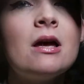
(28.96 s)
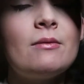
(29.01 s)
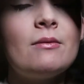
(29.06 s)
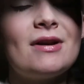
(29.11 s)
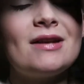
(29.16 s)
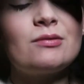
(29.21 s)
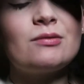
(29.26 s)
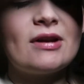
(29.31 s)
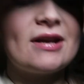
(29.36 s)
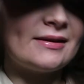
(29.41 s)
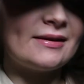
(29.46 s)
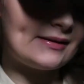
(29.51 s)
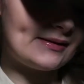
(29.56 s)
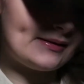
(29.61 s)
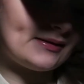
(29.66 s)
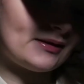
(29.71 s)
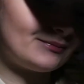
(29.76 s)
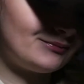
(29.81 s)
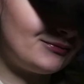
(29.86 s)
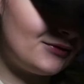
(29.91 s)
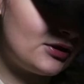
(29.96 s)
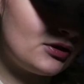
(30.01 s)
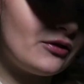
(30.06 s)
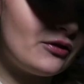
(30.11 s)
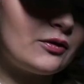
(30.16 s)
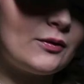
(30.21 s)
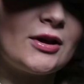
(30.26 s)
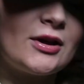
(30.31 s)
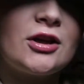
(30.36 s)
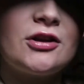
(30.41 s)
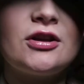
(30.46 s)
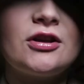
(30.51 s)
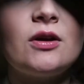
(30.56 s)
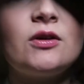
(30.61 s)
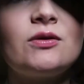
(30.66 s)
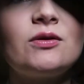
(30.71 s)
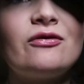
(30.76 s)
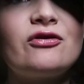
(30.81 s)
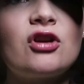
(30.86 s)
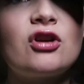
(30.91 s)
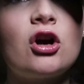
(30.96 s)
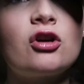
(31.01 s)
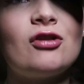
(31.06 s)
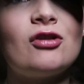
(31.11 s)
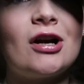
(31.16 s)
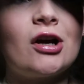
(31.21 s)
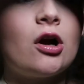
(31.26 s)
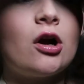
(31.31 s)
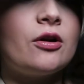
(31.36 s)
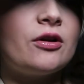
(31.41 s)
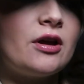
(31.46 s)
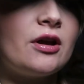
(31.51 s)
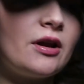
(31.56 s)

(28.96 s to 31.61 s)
but it is what it is, isn't it? There's nothing we can do, so we've just got to crack on.